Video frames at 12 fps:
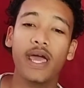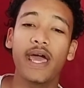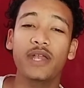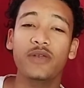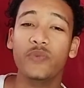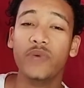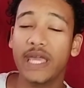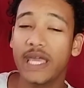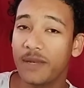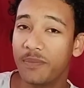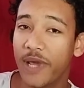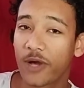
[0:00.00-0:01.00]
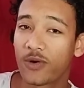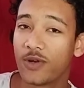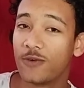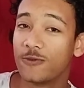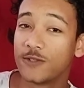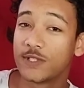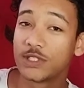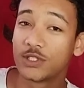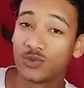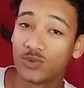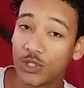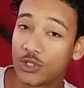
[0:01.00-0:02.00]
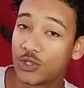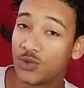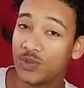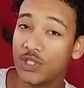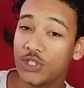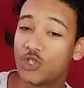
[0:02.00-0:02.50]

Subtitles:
and we head back on over to the tuning